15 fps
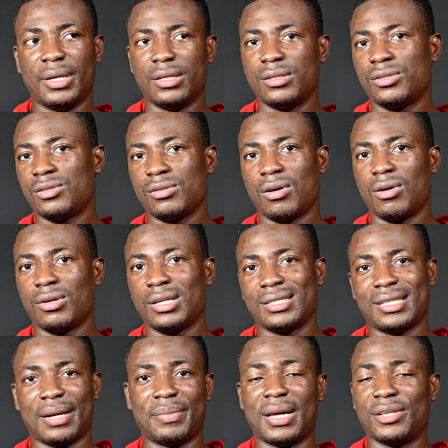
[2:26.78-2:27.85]
mean, it's not all the
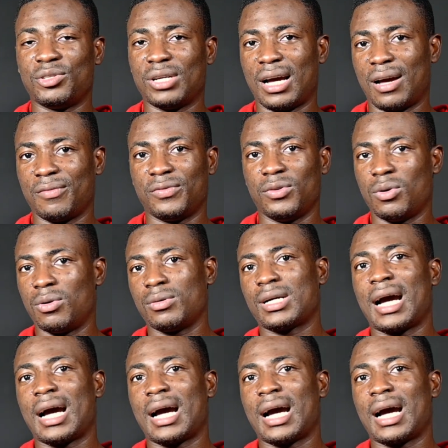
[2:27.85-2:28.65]
time that you have your